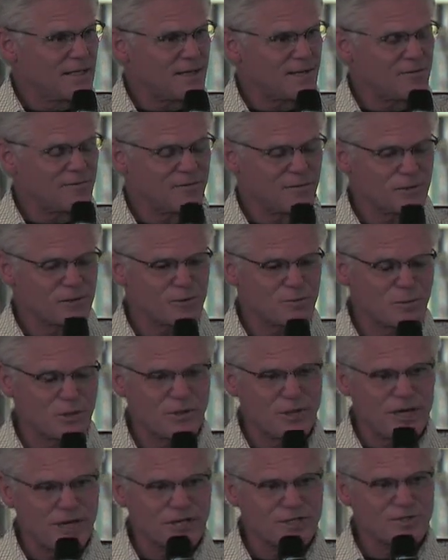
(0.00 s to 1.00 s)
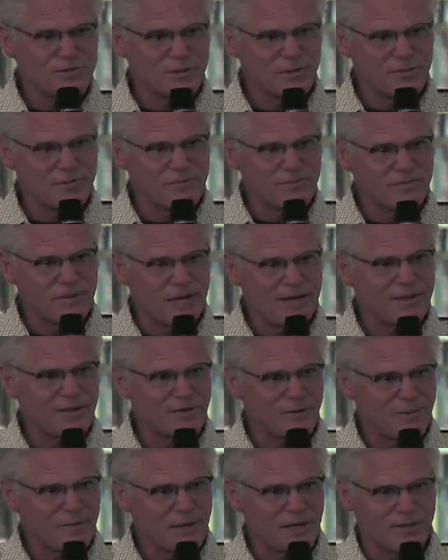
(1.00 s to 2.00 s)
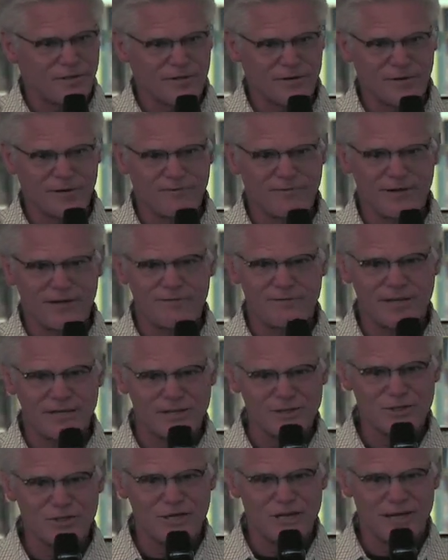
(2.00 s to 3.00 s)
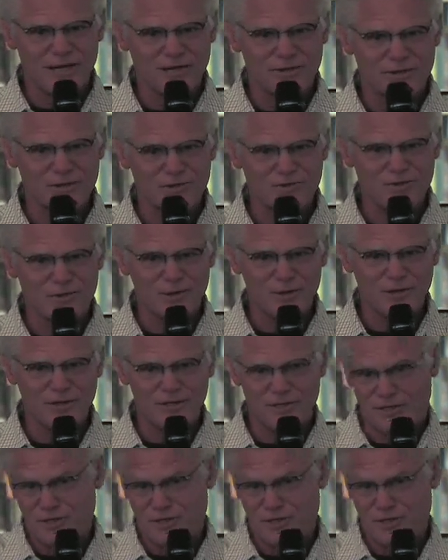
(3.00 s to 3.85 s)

Yeah, the first brew house we. I think we paid thirty-five thousand dollars for it.